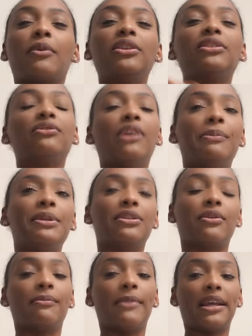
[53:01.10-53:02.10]
going to wrap it
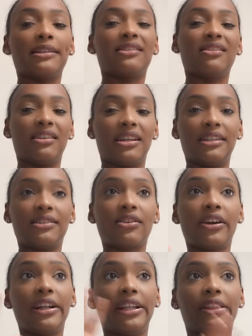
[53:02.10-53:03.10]
up by Sunday. It's
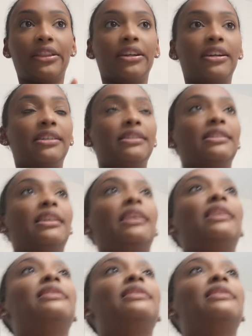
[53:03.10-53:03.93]
currently Thursday.